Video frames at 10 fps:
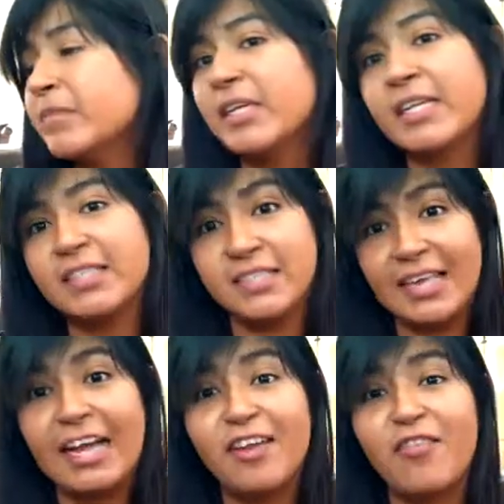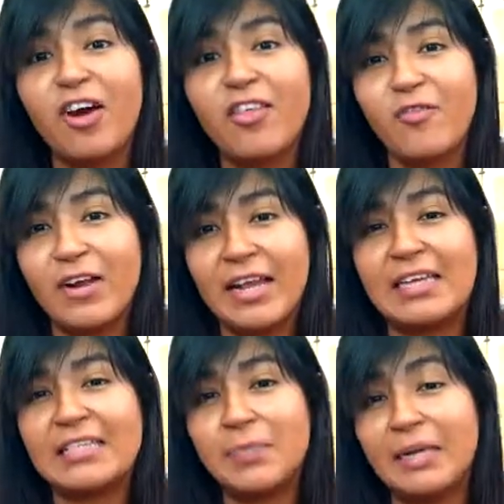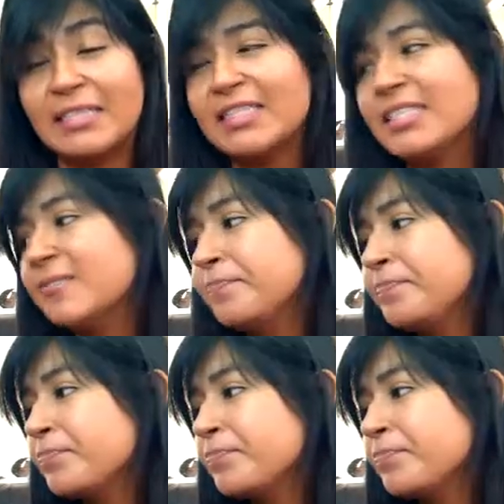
It is kind of harder than what I expected.